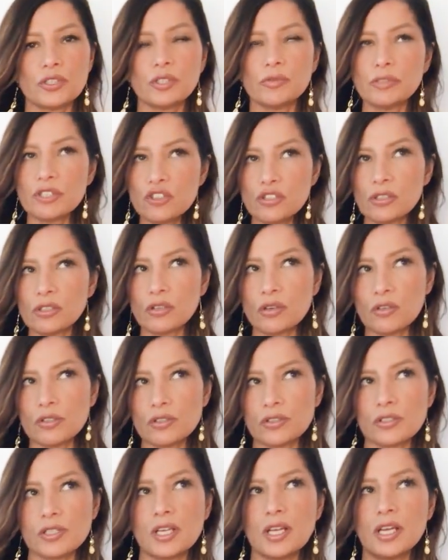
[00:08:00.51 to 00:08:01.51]
The original
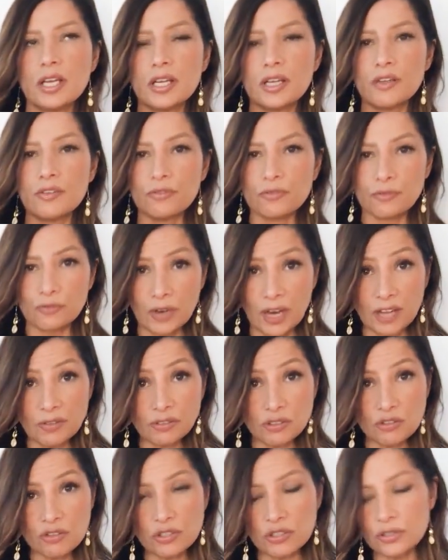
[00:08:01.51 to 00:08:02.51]
cost
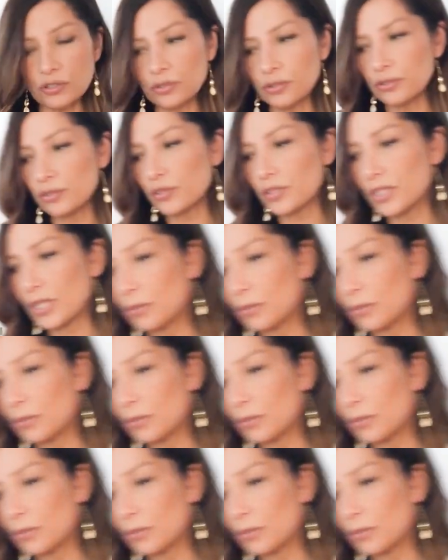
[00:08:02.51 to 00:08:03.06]
500 euros.